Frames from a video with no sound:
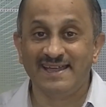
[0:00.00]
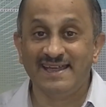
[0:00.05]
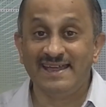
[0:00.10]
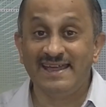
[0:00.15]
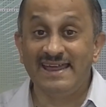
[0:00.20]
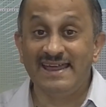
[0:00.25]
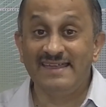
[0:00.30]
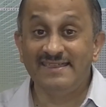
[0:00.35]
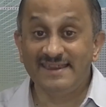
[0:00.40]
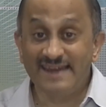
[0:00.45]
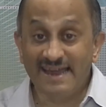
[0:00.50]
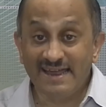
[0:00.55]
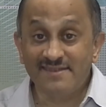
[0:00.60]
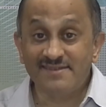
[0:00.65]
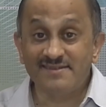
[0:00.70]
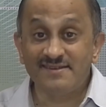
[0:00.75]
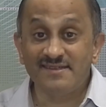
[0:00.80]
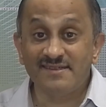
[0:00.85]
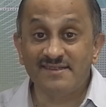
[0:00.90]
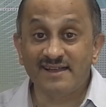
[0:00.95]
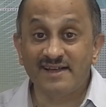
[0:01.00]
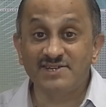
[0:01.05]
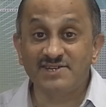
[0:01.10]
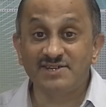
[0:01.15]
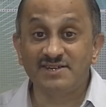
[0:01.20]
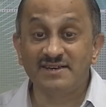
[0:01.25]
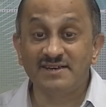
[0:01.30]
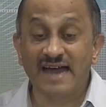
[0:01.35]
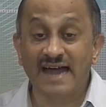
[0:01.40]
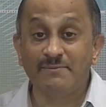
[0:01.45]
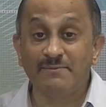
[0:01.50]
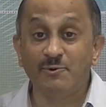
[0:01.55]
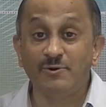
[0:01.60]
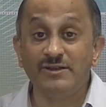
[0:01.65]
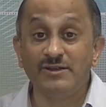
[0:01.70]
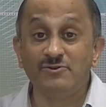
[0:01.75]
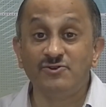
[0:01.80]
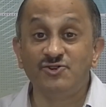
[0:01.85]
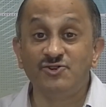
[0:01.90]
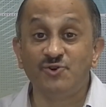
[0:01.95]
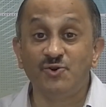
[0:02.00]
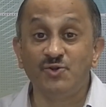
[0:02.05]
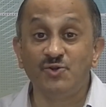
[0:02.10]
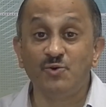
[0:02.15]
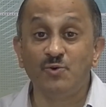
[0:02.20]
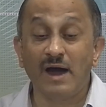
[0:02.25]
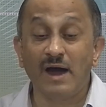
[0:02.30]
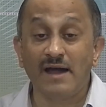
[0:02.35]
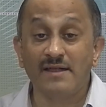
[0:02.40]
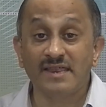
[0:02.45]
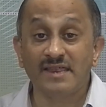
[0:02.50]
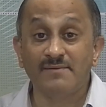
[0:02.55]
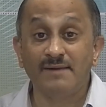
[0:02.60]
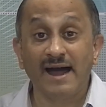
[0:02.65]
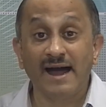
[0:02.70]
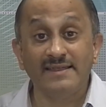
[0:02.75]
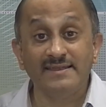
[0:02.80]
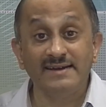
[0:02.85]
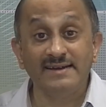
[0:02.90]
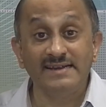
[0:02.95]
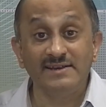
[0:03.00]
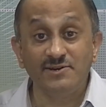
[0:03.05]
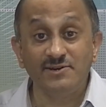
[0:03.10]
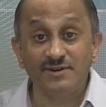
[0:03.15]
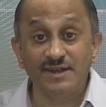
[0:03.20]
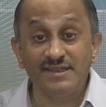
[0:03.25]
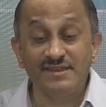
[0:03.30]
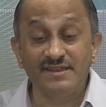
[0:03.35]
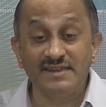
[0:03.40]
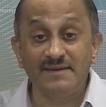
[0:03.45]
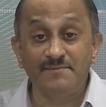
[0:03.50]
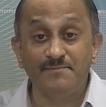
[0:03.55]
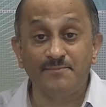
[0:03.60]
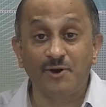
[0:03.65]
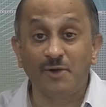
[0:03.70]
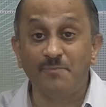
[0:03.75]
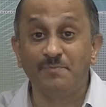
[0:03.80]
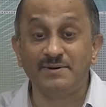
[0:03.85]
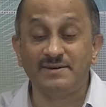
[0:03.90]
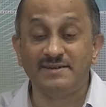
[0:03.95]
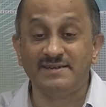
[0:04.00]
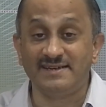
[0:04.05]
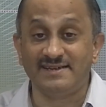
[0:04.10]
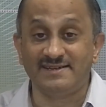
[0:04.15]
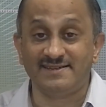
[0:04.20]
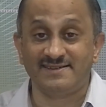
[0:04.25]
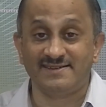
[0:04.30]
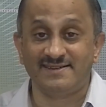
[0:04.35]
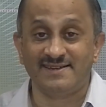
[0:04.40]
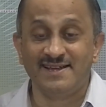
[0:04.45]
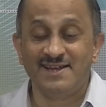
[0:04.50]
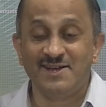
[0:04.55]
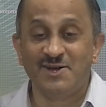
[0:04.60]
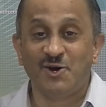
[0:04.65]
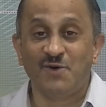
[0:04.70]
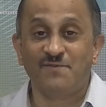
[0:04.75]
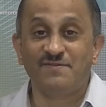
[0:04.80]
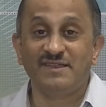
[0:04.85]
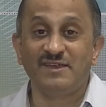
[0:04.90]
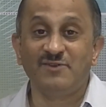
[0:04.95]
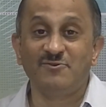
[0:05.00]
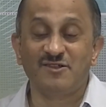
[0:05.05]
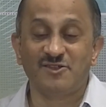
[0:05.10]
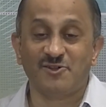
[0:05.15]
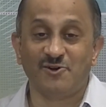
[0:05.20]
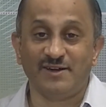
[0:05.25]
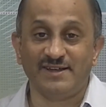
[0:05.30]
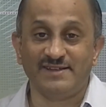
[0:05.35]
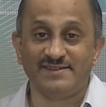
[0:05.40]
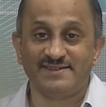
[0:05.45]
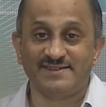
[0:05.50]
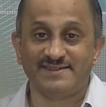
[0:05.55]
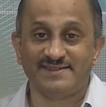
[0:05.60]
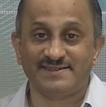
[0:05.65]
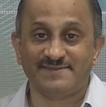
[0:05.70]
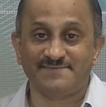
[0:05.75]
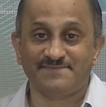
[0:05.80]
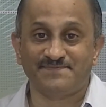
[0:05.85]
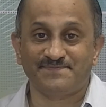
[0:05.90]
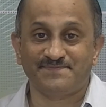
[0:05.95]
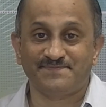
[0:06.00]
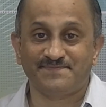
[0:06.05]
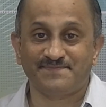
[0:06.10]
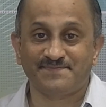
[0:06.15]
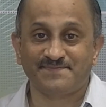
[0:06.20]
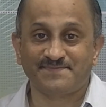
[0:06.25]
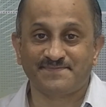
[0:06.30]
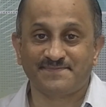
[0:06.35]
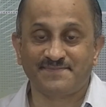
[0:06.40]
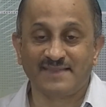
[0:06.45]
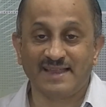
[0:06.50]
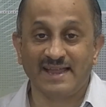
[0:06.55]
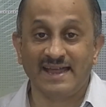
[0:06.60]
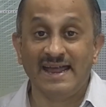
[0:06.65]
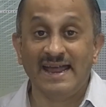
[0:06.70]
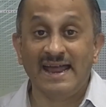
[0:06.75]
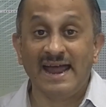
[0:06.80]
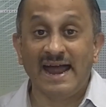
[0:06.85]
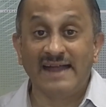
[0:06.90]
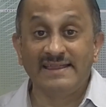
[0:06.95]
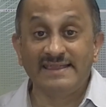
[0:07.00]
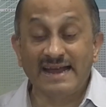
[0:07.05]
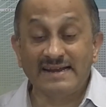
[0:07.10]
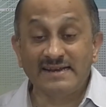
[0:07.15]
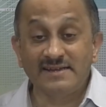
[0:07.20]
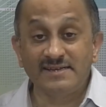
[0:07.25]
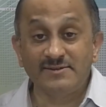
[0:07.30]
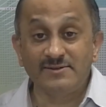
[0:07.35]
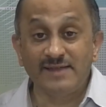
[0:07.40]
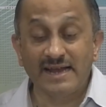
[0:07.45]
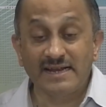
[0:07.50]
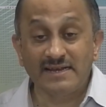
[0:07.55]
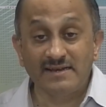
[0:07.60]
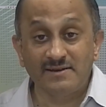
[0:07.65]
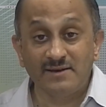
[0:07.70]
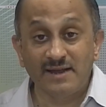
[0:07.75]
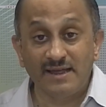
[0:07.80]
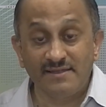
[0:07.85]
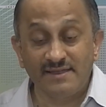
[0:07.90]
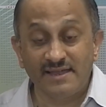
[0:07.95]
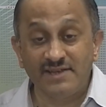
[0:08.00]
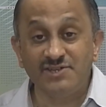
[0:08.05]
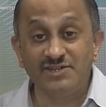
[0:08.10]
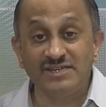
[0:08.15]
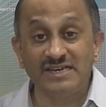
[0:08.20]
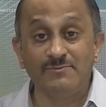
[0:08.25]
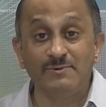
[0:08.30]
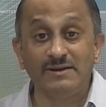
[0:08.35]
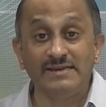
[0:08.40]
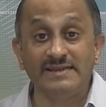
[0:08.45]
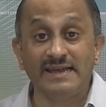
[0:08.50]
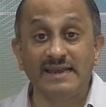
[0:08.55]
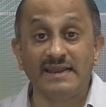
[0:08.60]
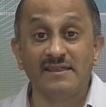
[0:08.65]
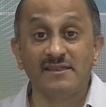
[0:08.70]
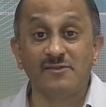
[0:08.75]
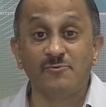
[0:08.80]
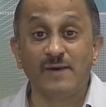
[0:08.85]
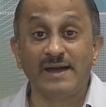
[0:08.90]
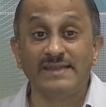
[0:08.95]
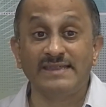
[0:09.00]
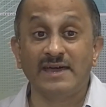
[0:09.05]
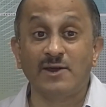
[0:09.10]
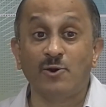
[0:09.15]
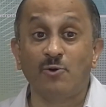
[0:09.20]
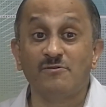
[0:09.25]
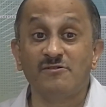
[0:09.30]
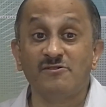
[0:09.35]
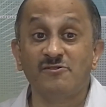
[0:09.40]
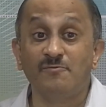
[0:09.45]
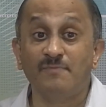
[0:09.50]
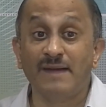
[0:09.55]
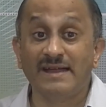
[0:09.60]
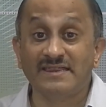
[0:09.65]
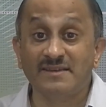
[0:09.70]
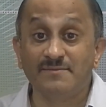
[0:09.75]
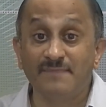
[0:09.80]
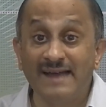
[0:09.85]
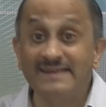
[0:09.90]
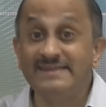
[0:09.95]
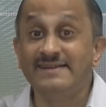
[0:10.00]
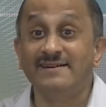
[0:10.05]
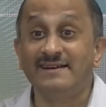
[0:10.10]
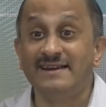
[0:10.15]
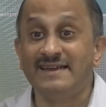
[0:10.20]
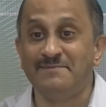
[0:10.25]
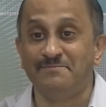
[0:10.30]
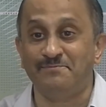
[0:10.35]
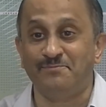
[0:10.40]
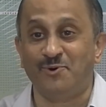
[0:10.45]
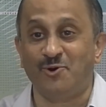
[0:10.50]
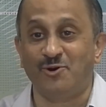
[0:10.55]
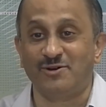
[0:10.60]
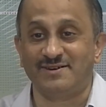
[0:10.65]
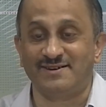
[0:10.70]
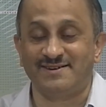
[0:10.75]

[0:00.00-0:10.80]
In the next discussion, I am going to show you some other interesting properties of sinusoids, and that essentially will tell us why they are also mathematically important.